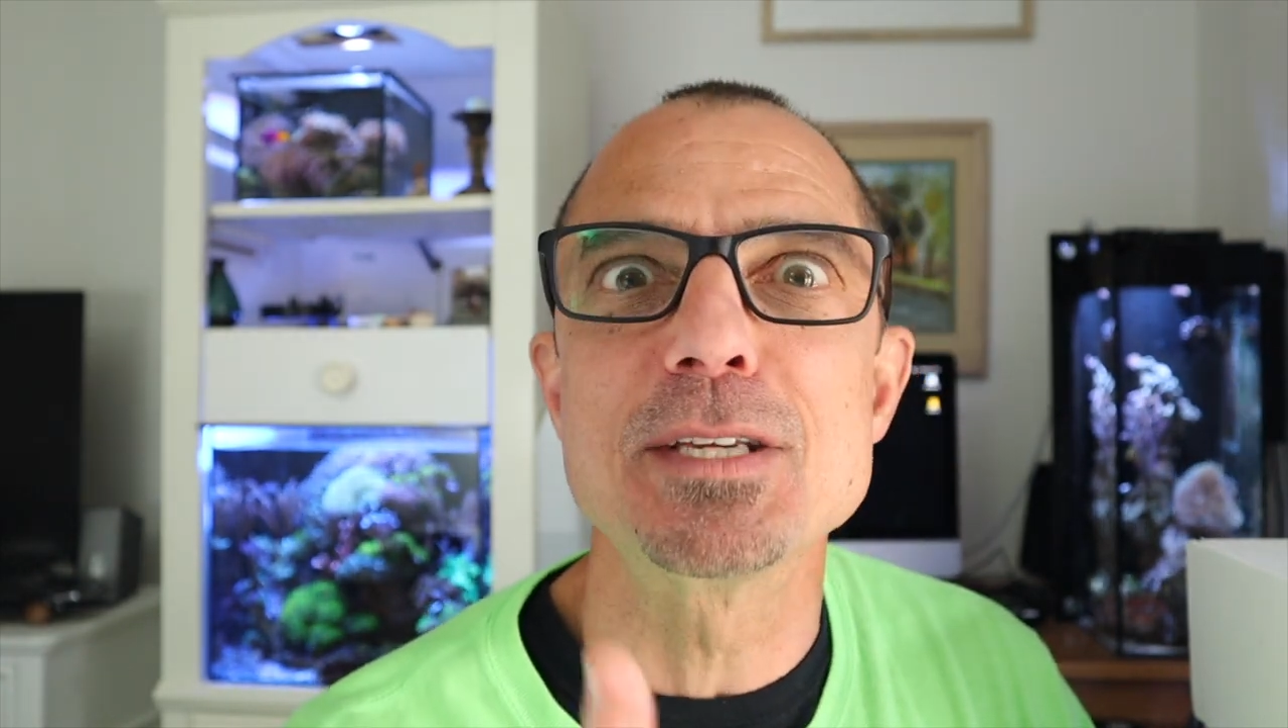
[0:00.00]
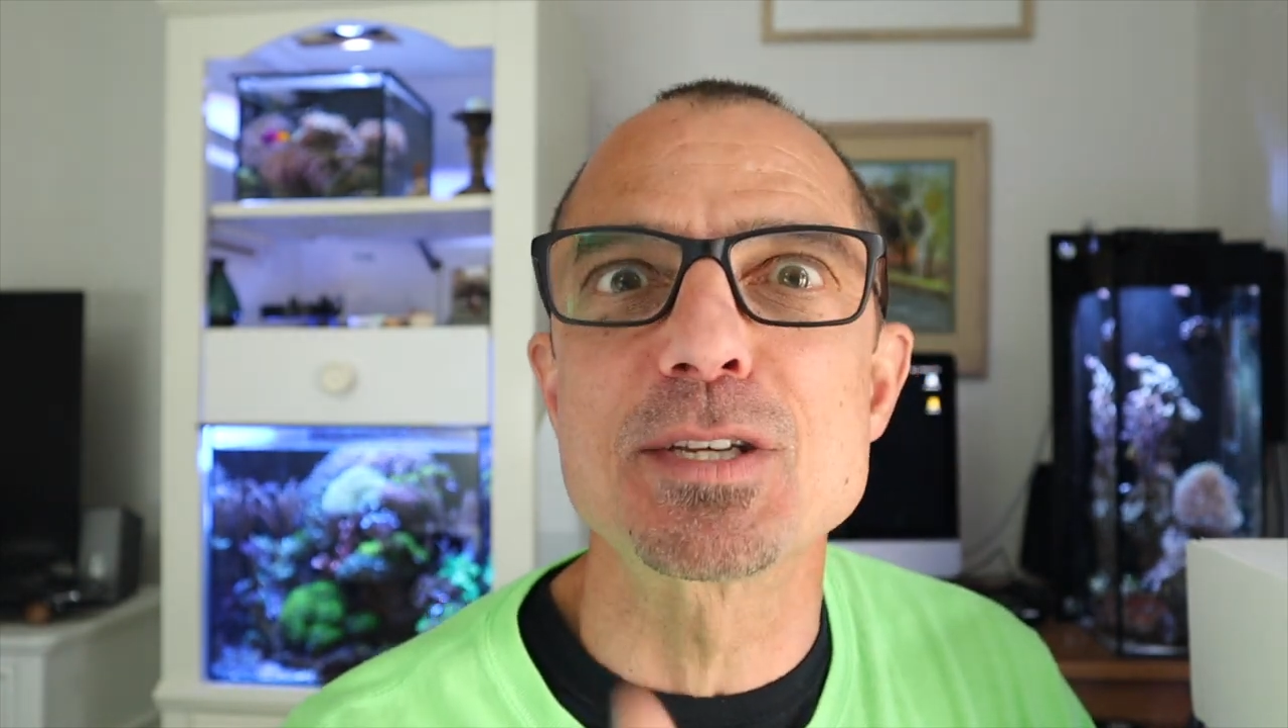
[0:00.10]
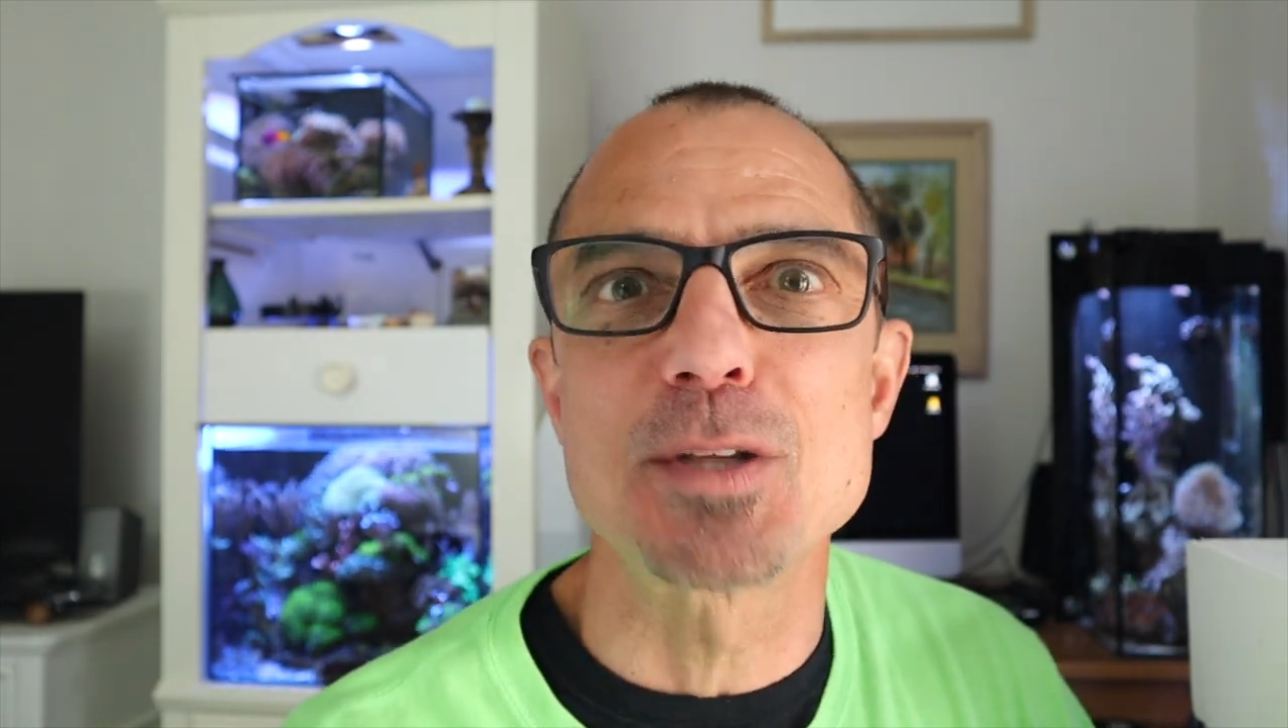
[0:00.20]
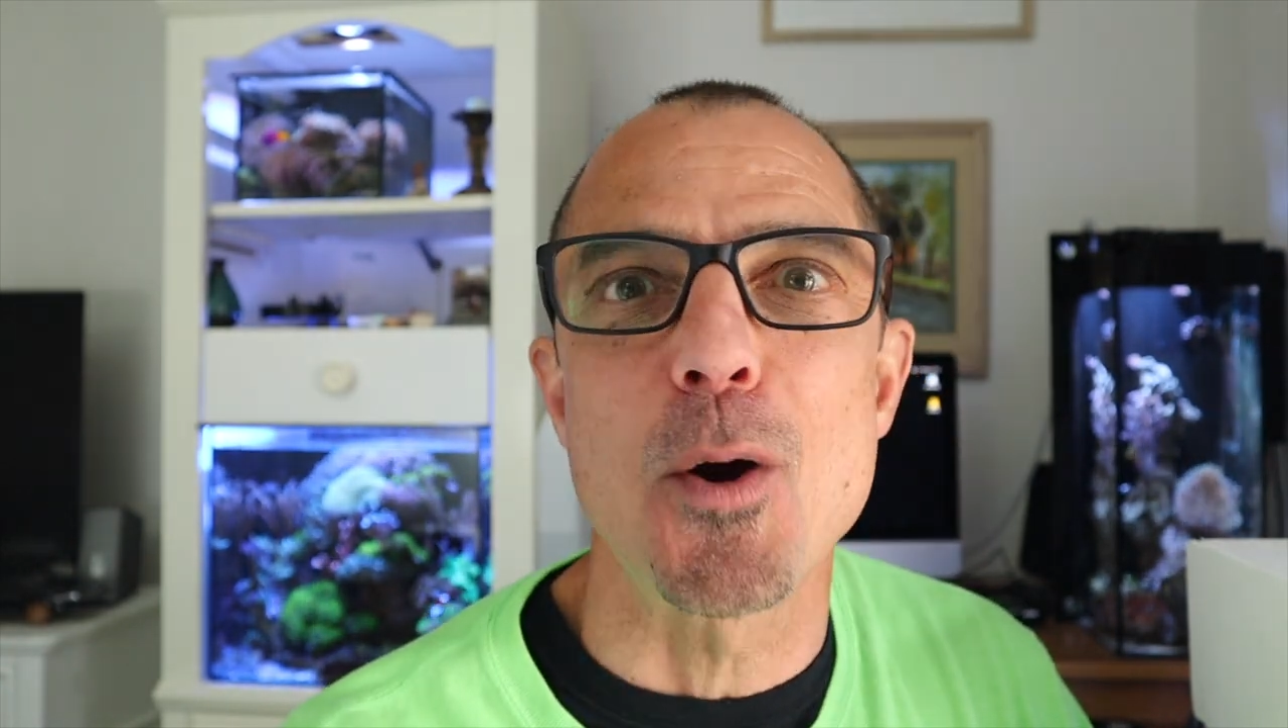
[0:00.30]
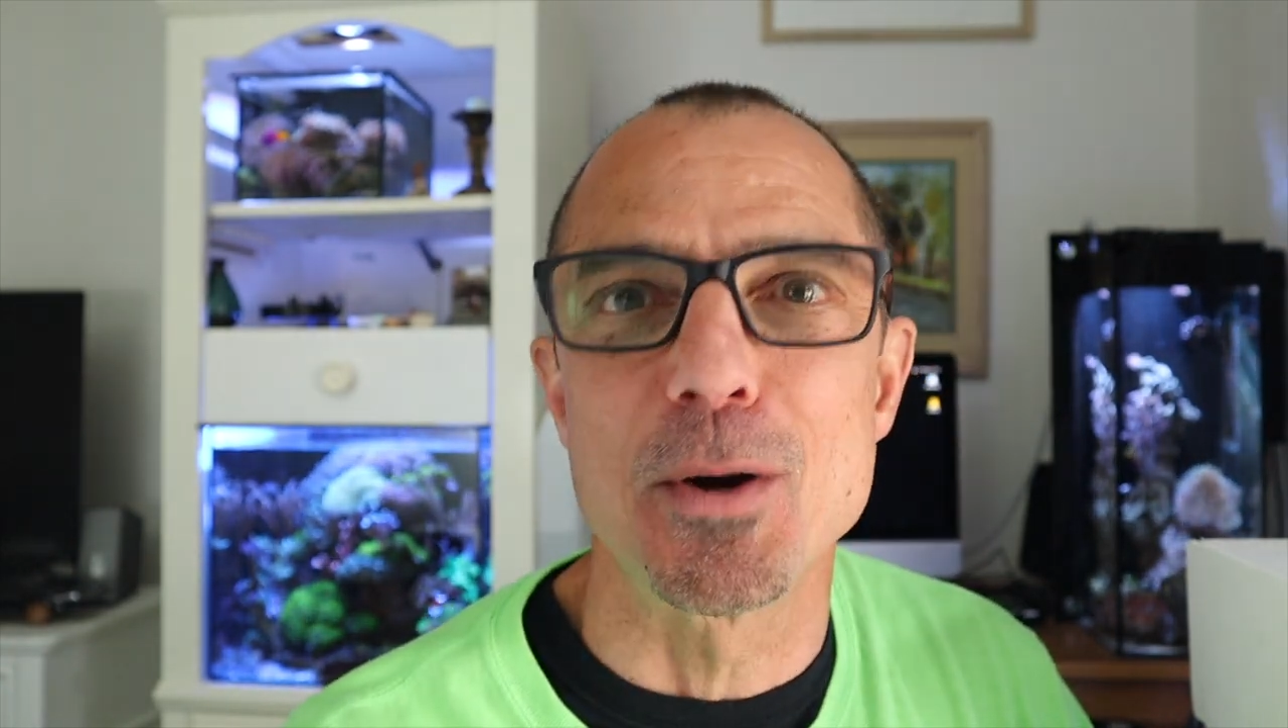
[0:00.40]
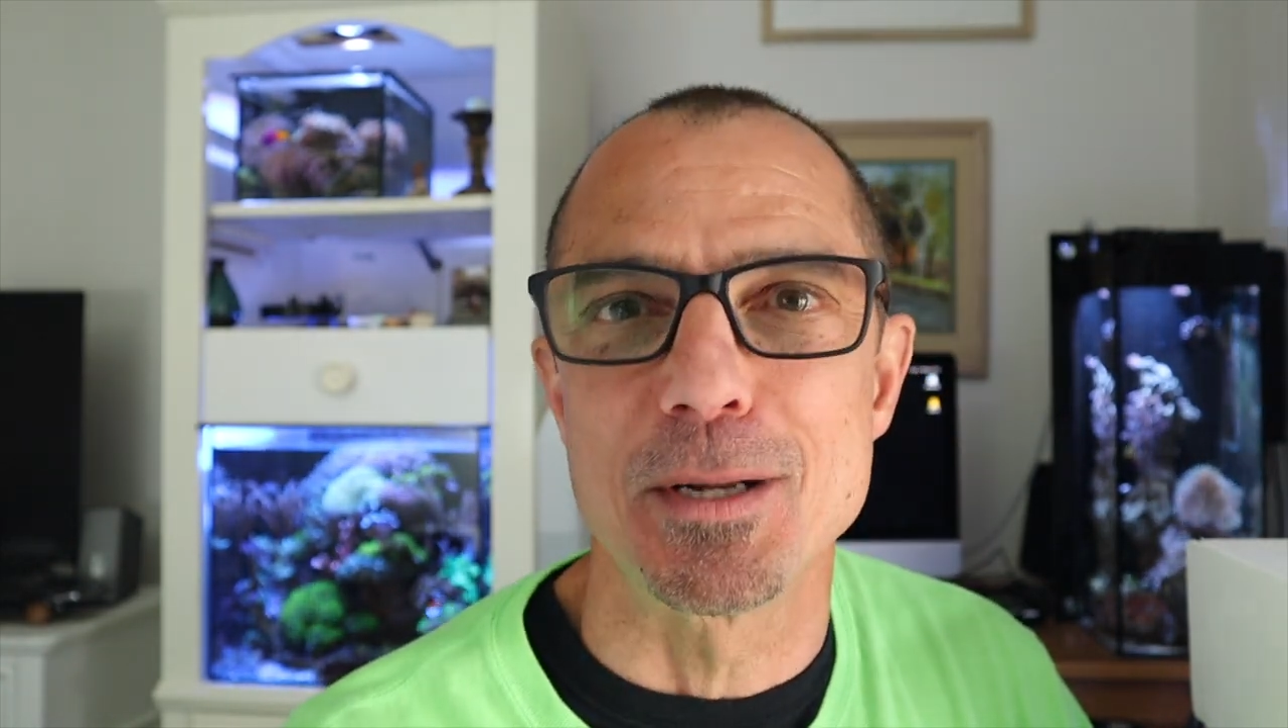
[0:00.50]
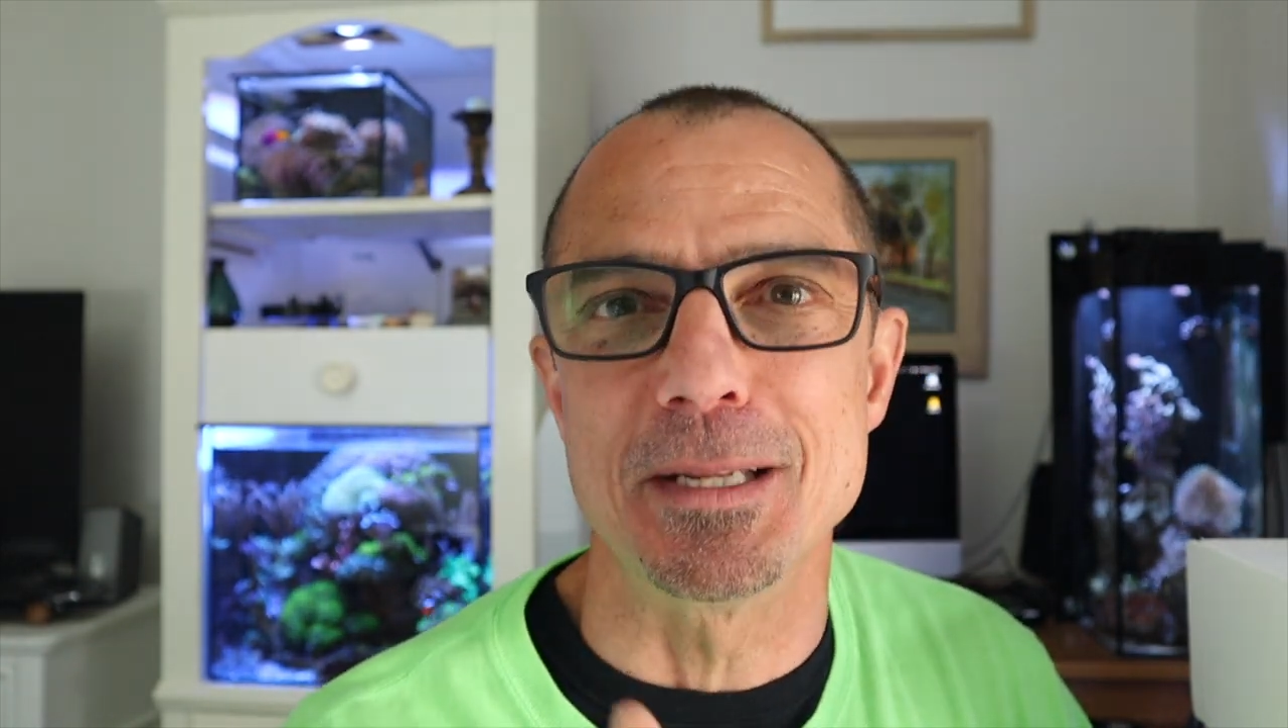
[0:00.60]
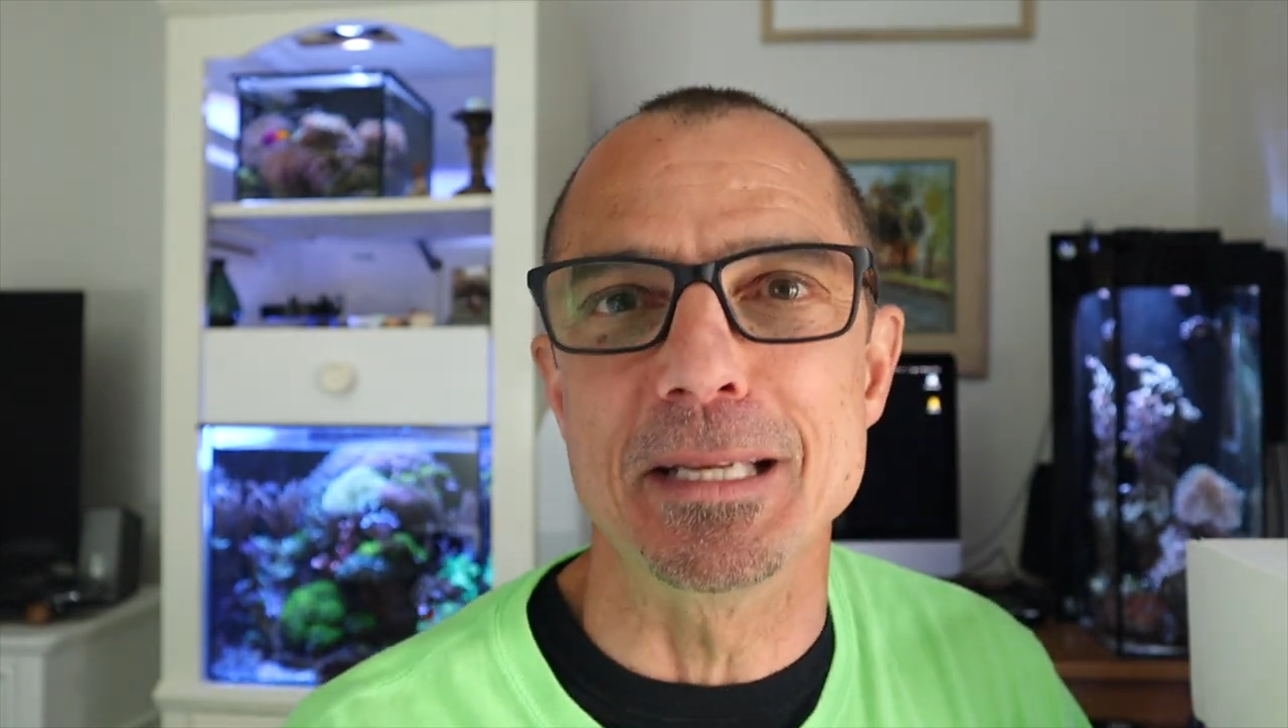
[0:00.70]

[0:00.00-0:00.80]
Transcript: started